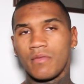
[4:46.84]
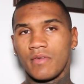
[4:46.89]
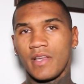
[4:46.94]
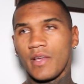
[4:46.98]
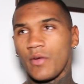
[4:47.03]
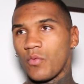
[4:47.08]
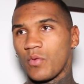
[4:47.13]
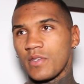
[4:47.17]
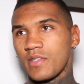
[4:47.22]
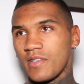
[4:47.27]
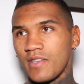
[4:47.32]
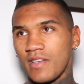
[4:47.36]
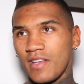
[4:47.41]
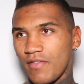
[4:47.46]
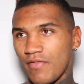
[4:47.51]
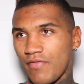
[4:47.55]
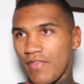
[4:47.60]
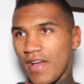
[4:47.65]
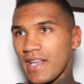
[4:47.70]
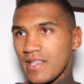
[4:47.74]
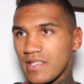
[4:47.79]
It wasn't a
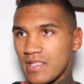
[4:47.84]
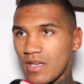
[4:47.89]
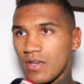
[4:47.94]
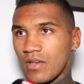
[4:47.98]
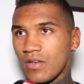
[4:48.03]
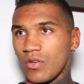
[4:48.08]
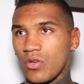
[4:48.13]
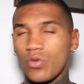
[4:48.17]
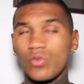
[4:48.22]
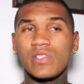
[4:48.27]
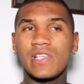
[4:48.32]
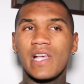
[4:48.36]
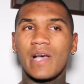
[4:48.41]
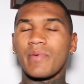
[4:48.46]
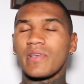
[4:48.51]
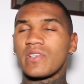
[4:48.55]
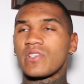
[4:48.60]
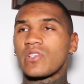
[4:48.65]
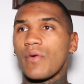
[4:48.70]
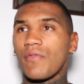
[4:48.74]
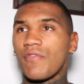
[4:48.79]
factor. Who's had to
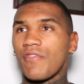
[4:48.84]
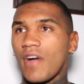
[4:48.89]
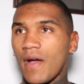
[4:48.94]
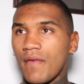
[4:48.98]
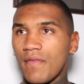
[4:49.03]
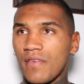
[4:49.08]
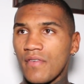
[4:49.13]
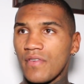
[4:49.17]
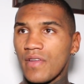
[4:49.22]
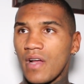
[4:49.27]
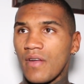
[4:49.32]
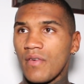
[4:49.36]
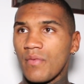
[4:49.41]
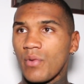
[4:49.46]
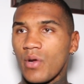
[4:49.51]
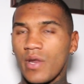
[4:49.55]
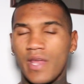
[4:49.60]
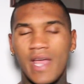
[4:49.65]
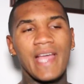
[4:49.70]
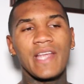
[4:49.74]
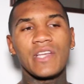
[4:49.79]
be top five every gun
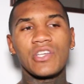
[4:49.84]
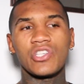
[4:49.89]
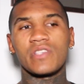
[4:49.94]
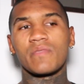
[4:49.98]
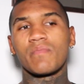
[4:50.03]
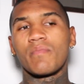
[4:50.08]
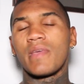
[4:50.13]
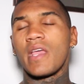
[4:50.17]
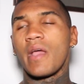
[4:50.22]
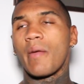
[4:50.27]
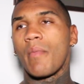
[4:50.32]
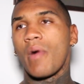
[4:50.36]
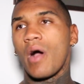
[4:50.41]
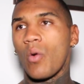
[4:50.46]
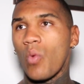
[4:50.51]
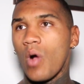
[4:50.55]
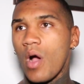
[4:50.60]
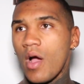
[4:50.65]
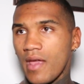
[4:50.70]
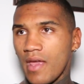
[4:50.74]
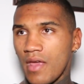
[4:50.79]
body? It ain't just me and my
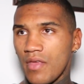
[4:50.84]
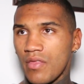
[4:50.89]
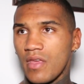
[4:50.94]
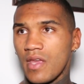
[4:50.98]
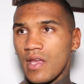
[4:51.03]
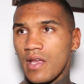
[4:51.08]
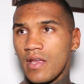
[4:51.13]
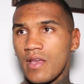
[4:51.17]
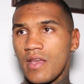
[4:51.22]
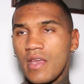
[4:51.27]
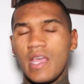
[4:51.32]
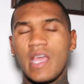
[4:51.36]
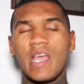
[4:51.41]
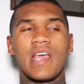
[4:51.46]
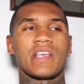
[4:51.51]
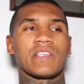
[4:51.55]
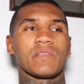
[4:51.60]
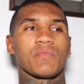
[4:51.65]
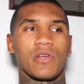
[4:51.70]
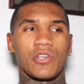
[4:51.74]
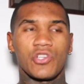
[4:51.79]
work ethic.
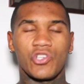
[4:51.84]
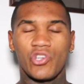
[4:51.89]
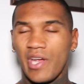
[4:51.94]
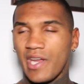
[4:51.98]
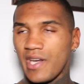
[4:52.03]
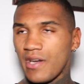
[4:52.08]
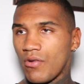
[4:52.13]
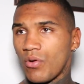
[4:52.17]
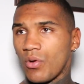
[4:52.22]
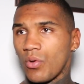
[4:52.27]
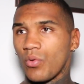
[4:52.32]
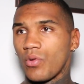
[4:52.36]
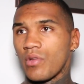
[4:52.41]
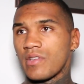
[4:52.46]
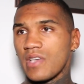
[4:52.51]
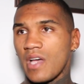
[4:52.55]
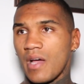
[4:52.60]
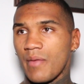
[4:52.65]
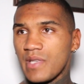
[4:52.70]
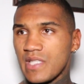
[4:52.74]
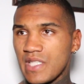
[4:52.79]
It's my trainer and all the
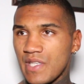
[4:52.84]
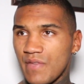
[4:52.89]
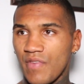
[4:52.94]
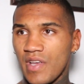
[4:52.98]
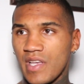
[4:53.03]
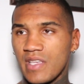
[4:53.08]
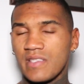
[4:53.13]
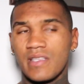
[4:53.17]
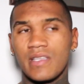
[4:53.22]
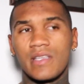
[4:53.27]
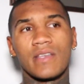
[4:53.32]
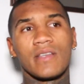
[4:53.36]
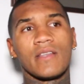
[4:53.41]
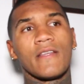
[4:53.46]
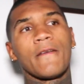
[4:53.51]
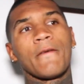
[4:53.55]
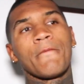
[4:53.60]
time he's invested.